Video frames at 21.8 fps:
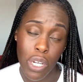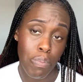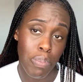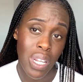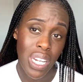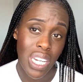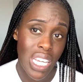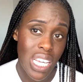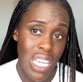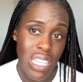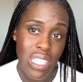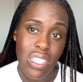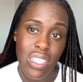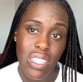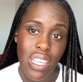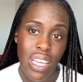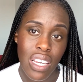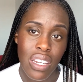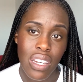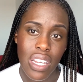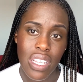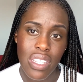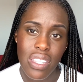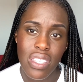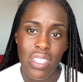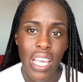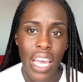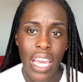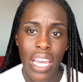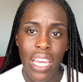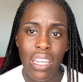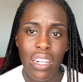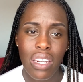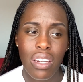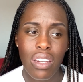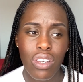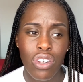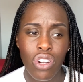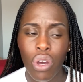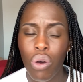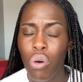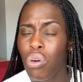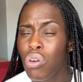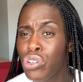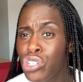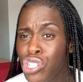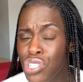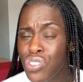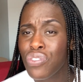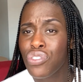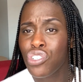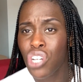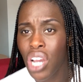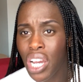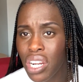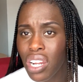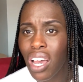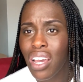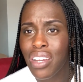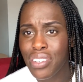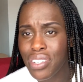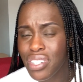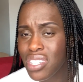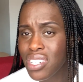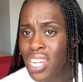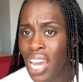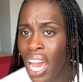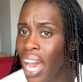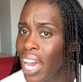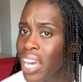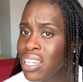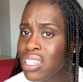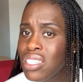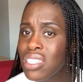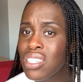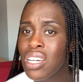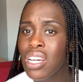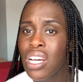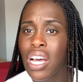police and saying, just trying to understand